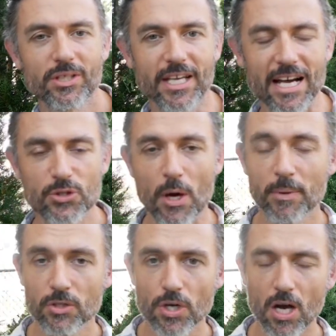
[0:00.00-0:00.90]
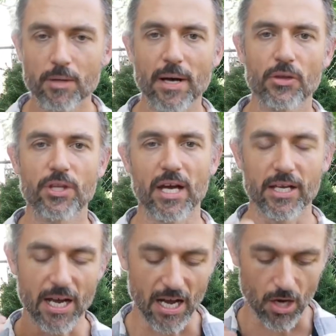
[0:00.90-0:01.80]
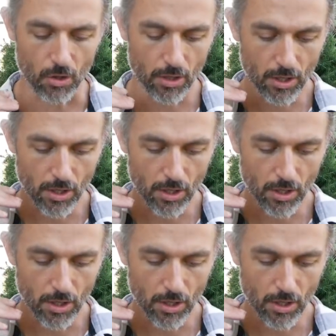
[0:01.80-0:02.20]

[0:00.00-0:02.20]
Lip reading: I'm going to talk about that, how